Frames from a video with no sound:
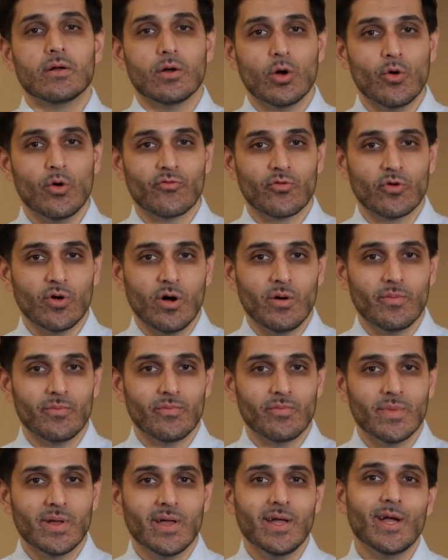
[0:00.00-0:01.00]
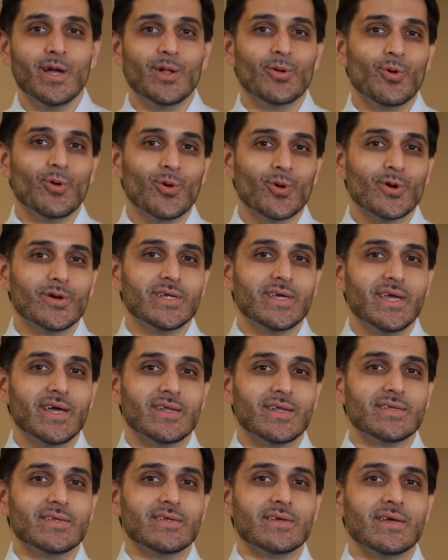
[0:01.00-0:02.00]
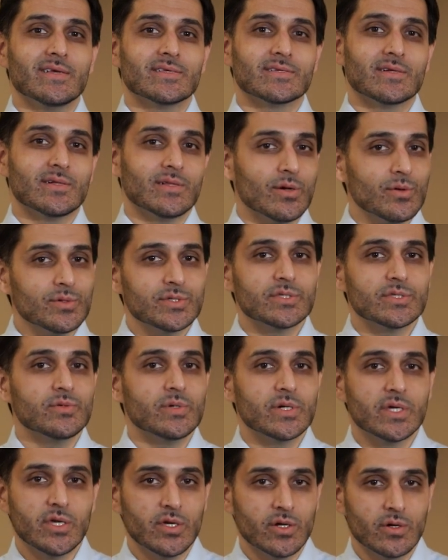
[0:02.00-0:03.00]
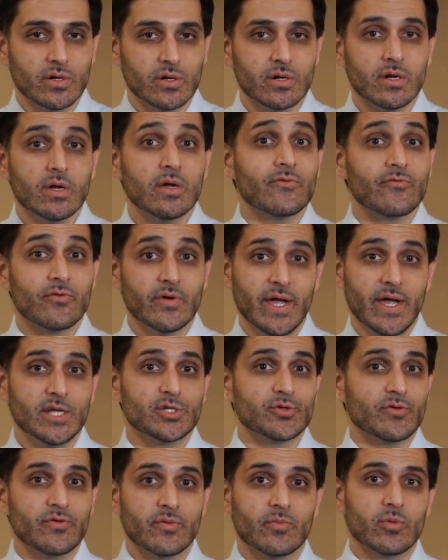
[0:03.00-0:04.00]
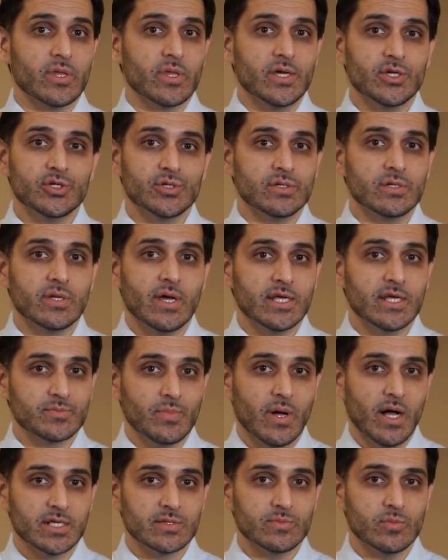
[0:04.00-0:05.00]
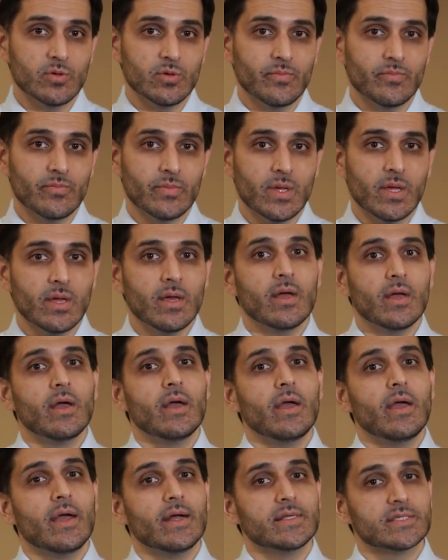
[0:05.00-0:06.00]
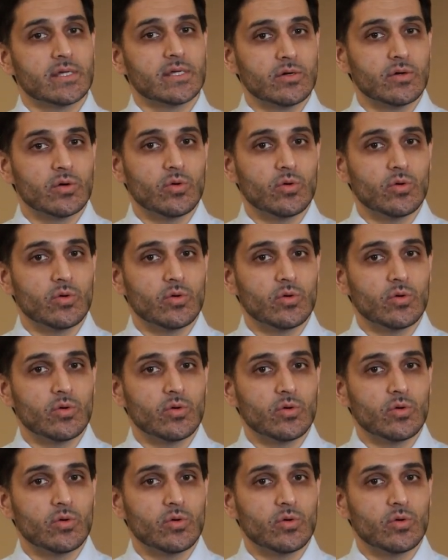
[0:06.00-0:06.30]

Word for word: Overall, in order to get as close to a cure for atrial fibrillation as possible, it's going to